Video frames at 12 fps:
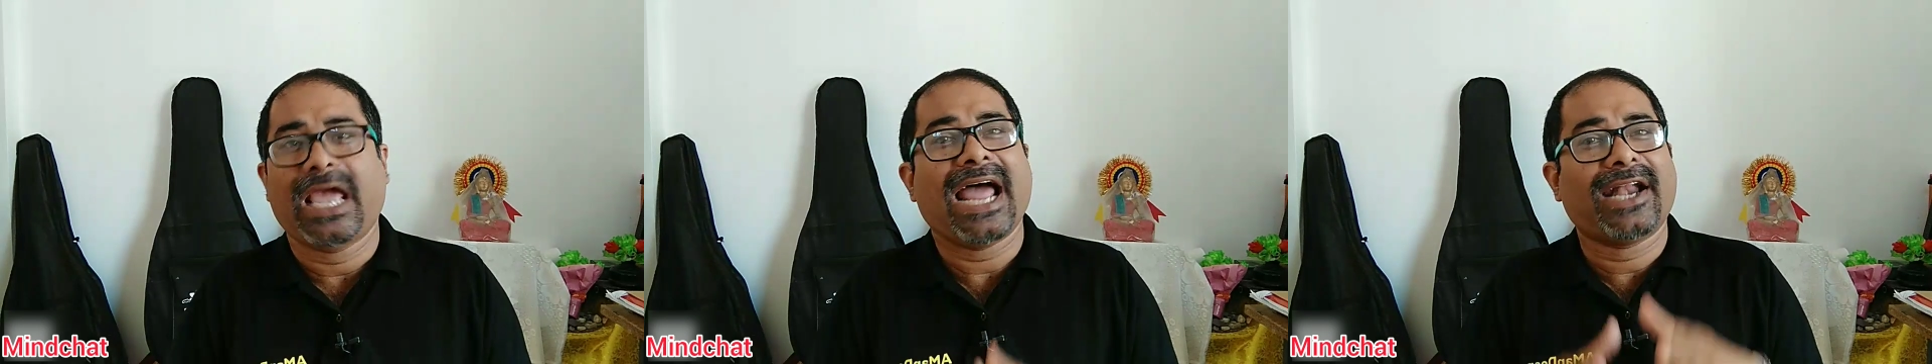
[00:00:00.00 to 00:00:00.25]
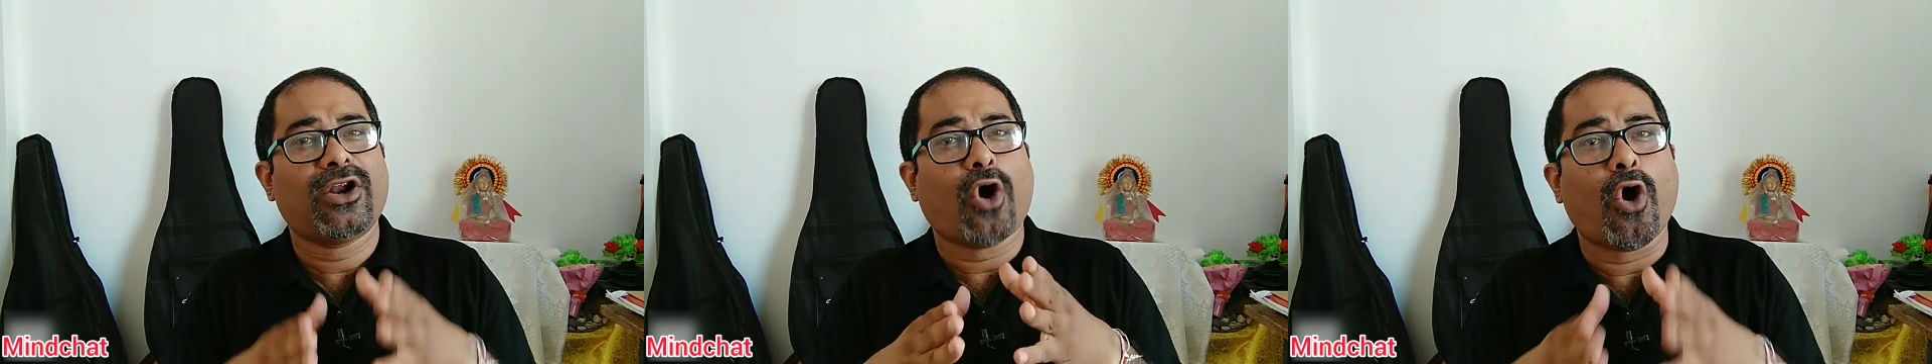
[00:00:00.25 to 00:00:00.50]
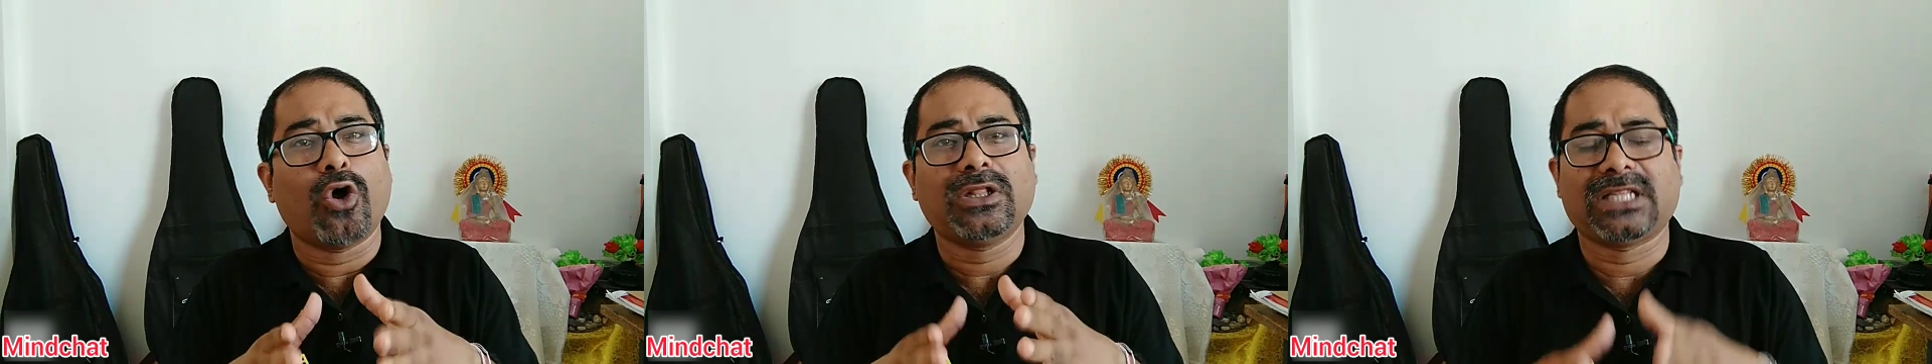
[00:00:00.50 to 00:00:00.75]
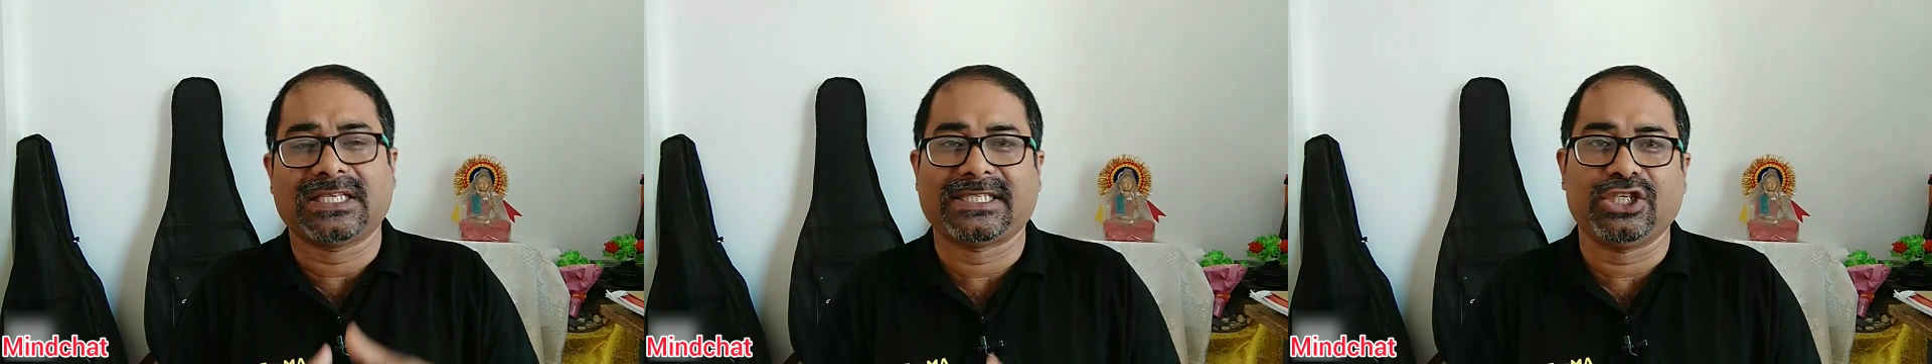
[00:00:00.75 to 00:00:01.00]
and
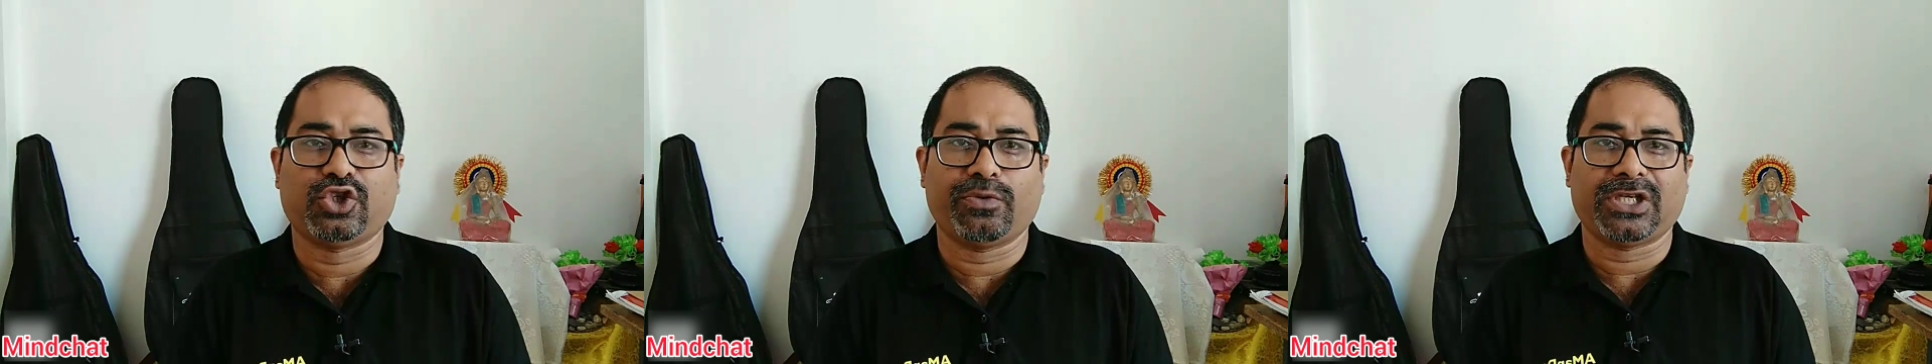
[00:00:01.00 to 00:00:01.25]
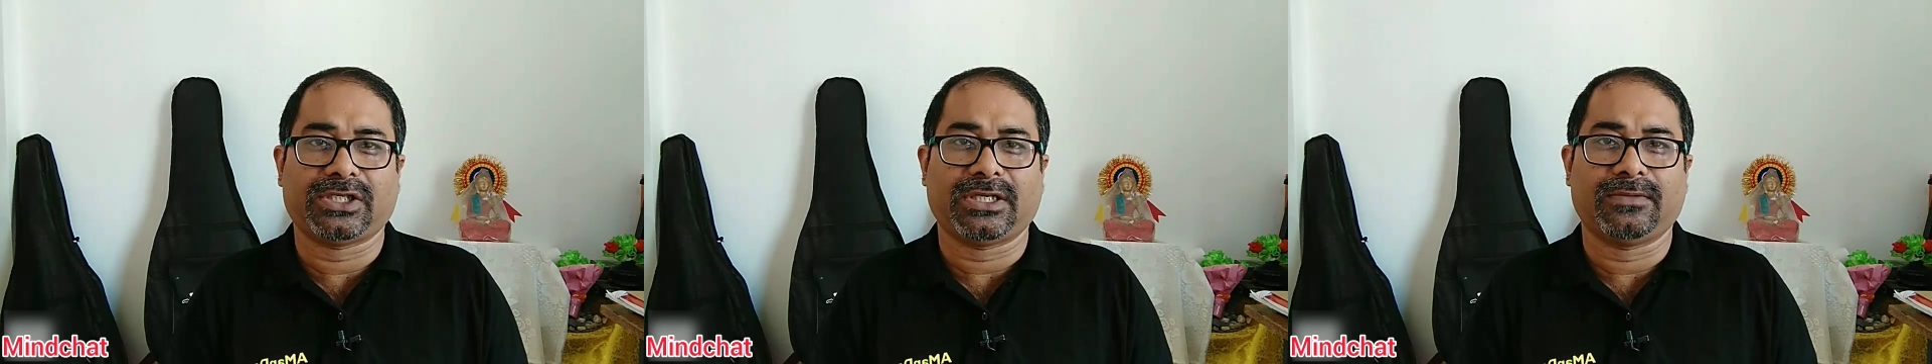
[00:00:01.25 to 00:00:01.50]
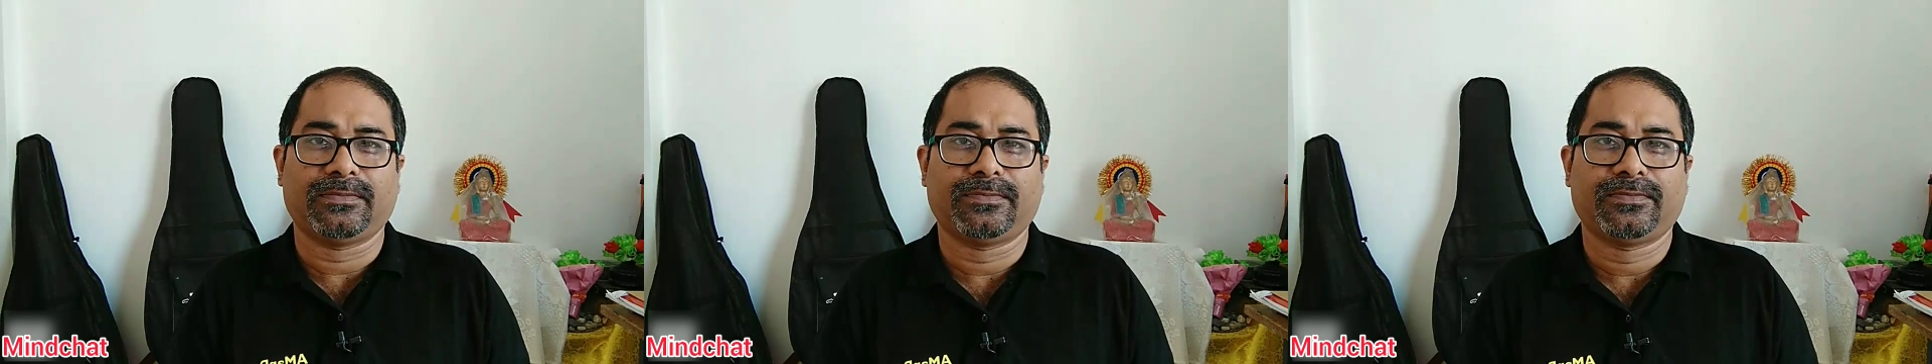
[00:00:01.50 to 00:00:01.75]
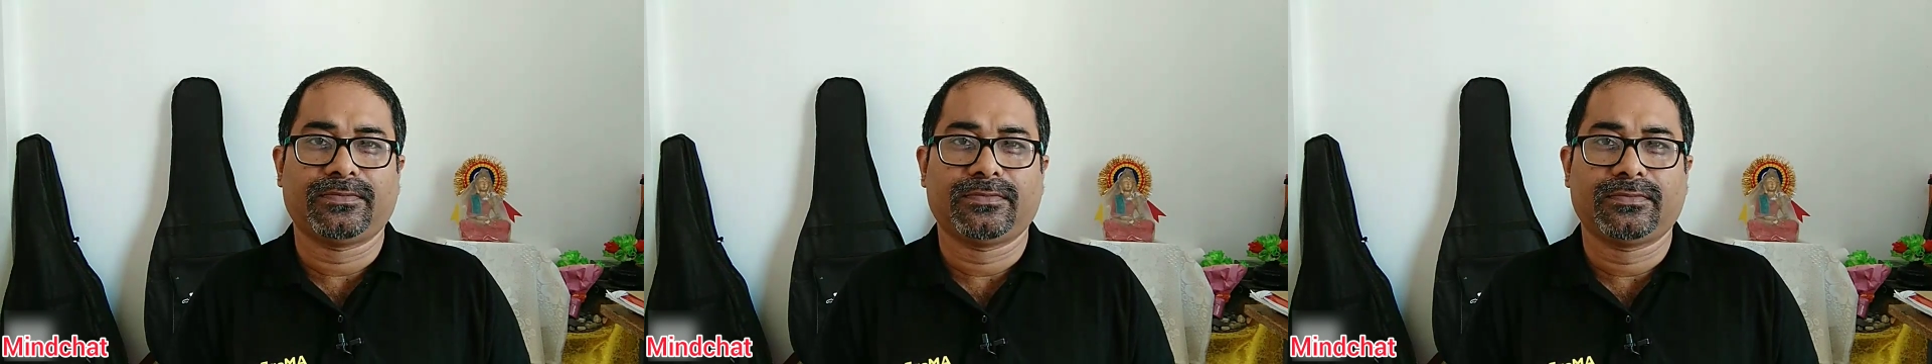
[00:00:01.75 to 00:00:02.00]
all the situation.
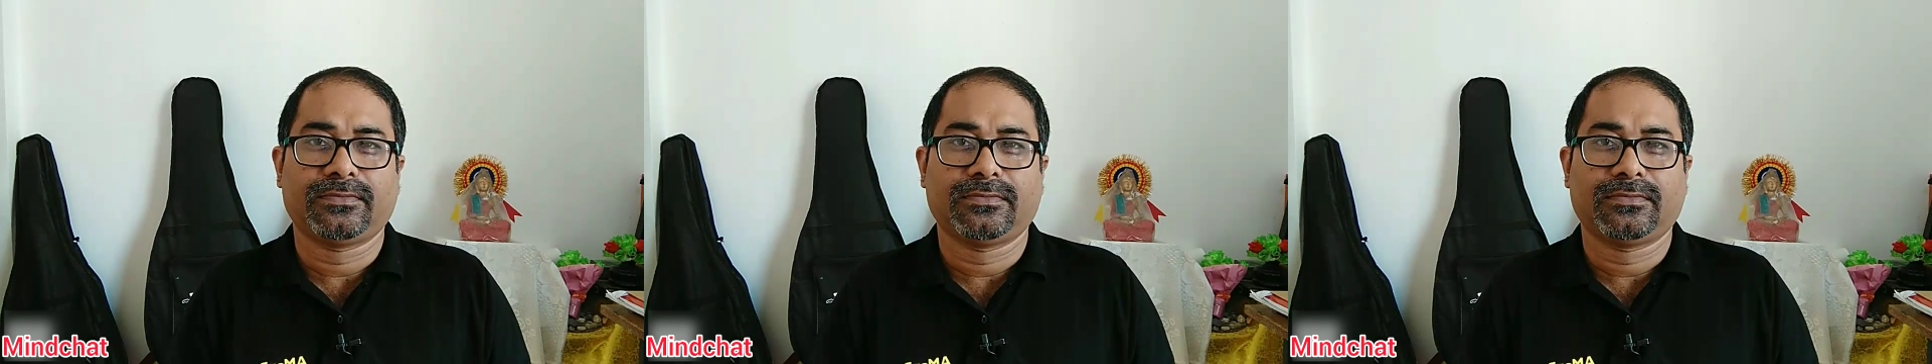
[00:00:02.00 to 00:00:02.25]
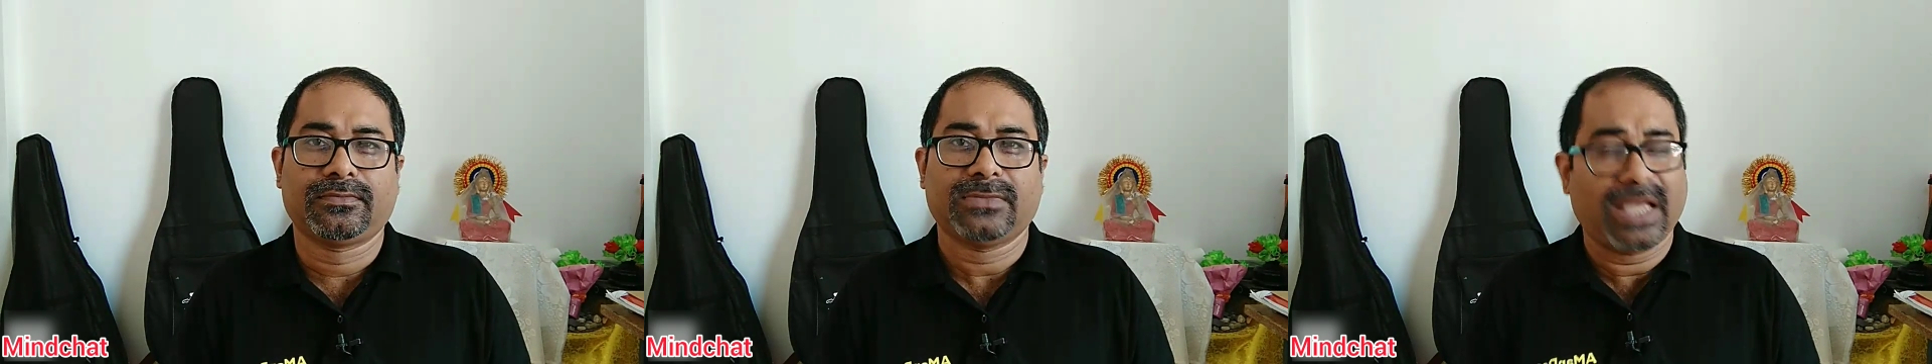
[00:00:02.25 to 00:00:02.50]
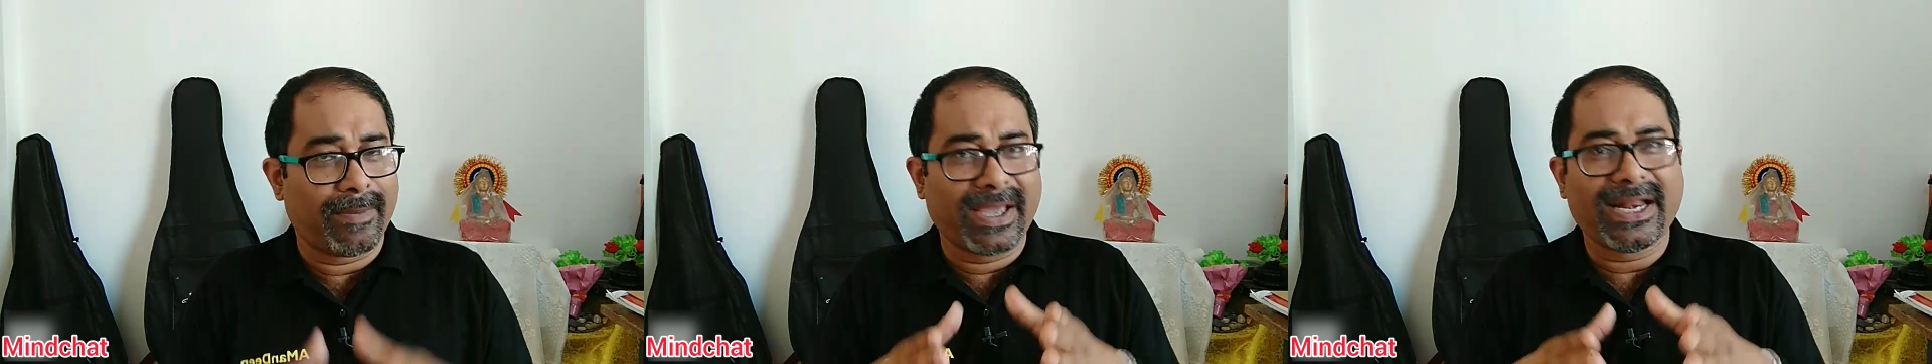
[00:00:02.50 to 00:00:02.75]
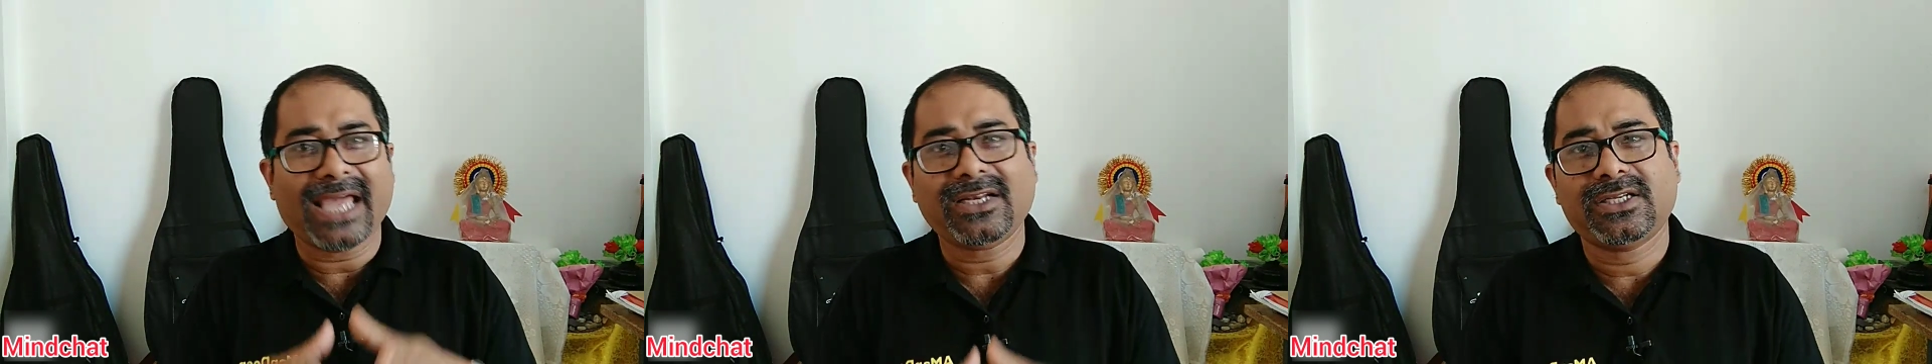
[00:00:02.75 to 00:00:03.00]
Am
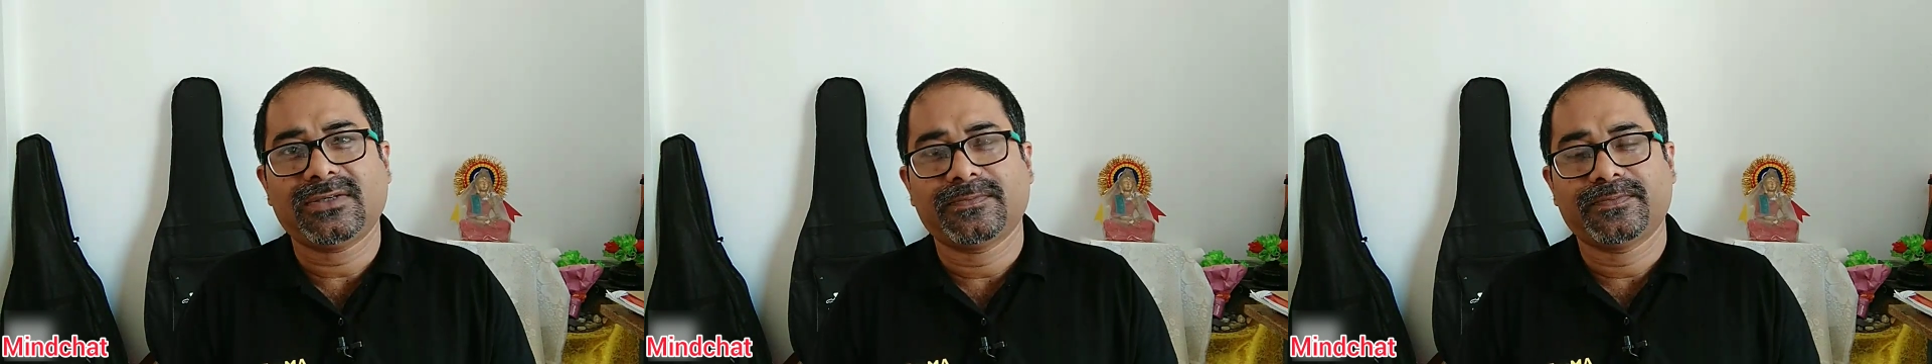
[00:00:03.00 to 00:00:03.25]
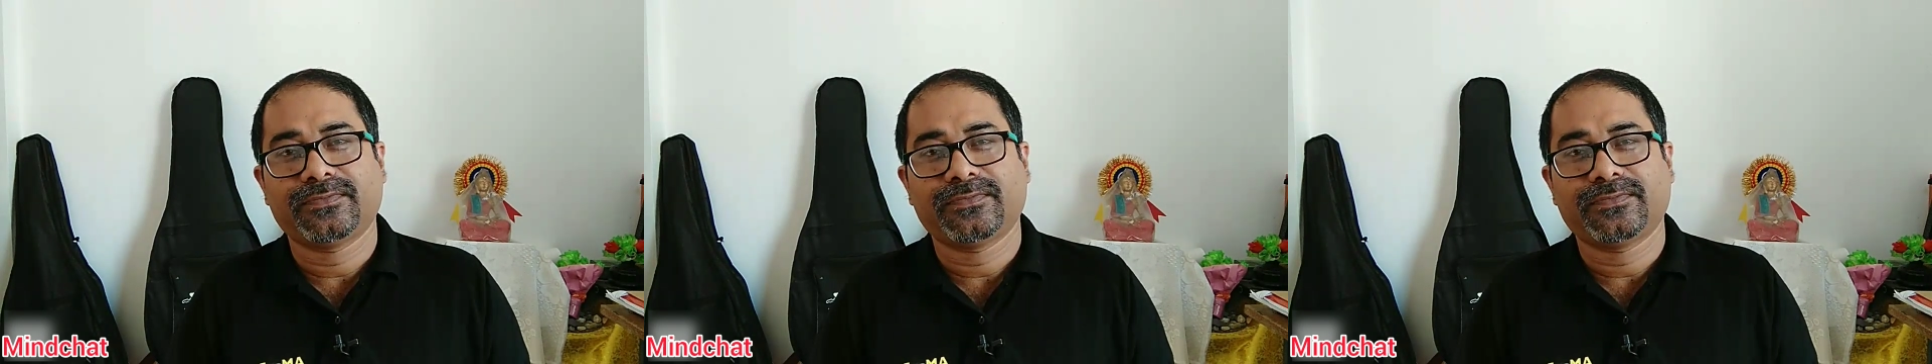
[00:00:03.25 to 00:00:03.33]
I right?